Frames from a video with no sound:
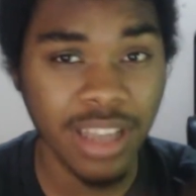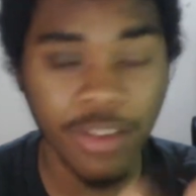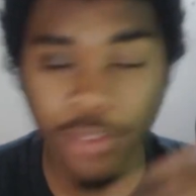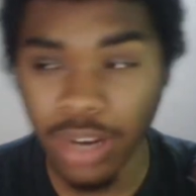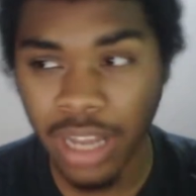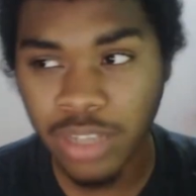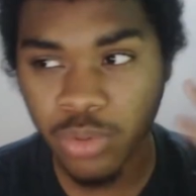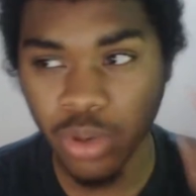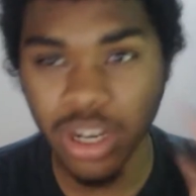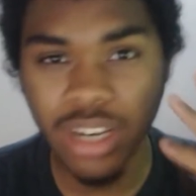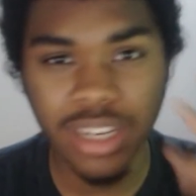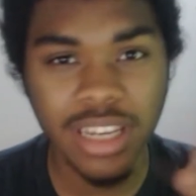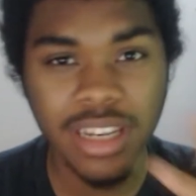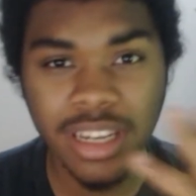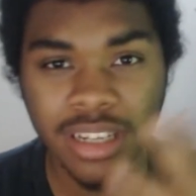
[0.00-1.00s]
I thought that's what they
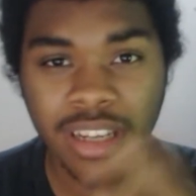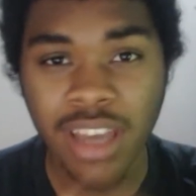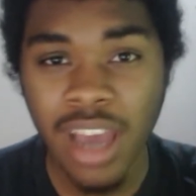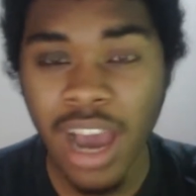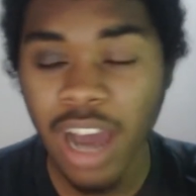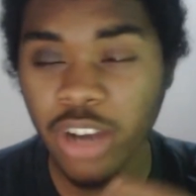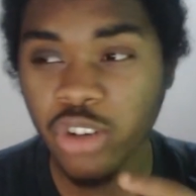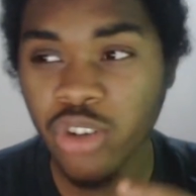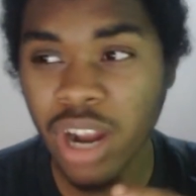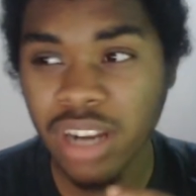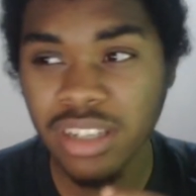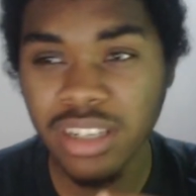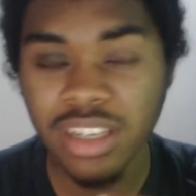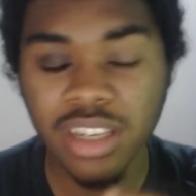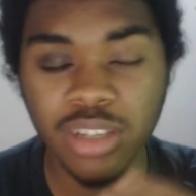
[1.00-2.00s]
needed, and
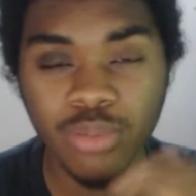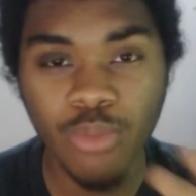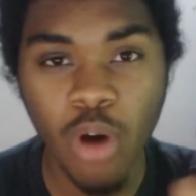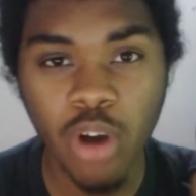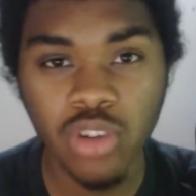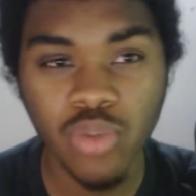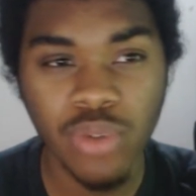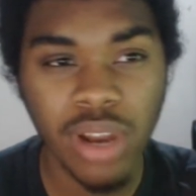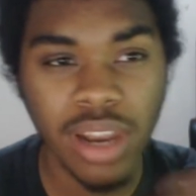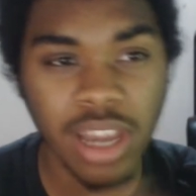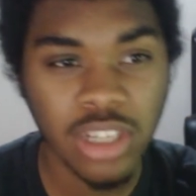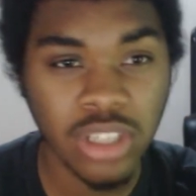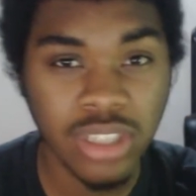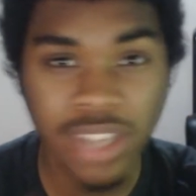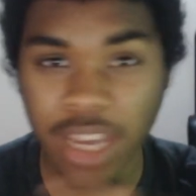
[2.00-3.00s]
Draxler is more someone that
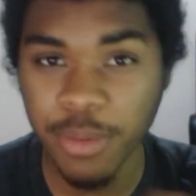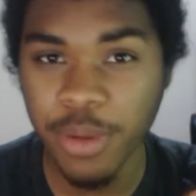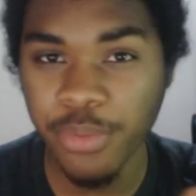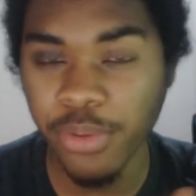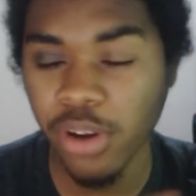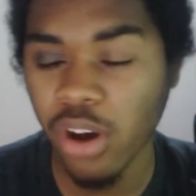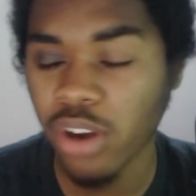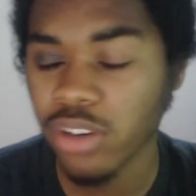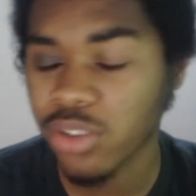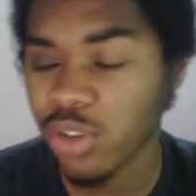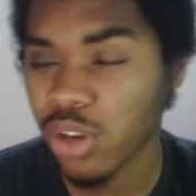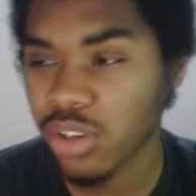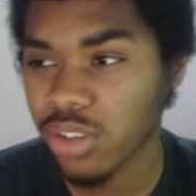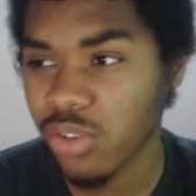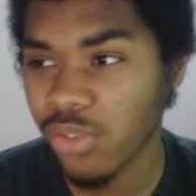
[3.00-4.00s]
likes to take people on.
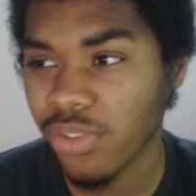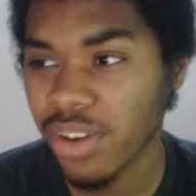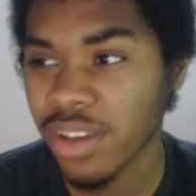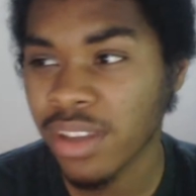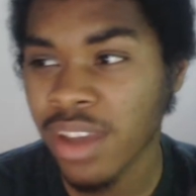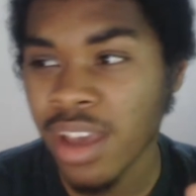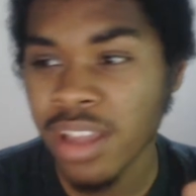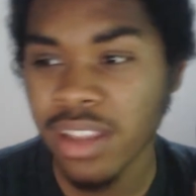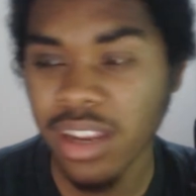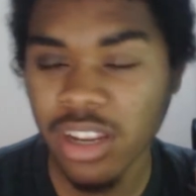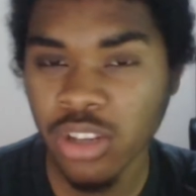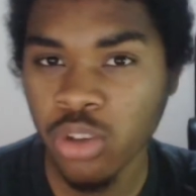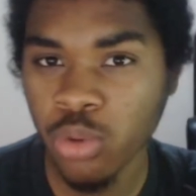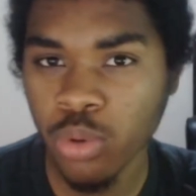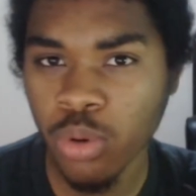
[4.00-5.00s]
So I do think they
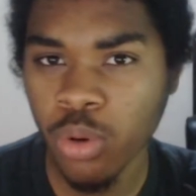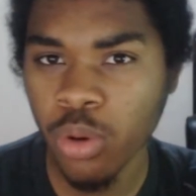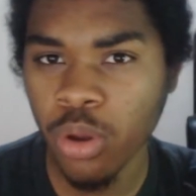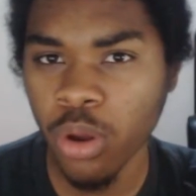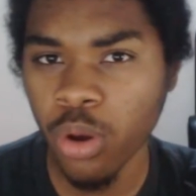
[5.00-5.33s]
need to